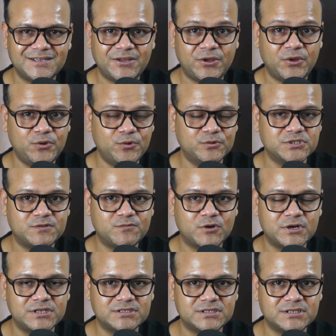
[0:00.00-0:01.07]
Use it for
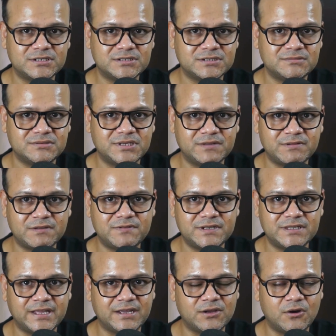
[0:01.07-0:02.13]
research, save
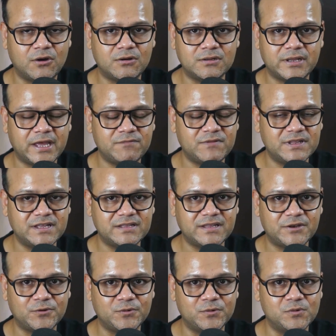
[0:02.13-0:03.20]
everything, or everything
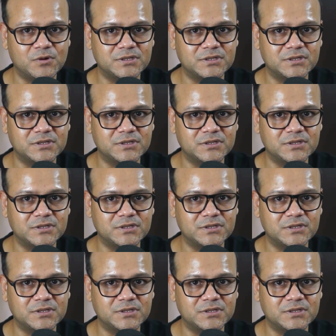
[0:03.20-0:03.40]
that you do on the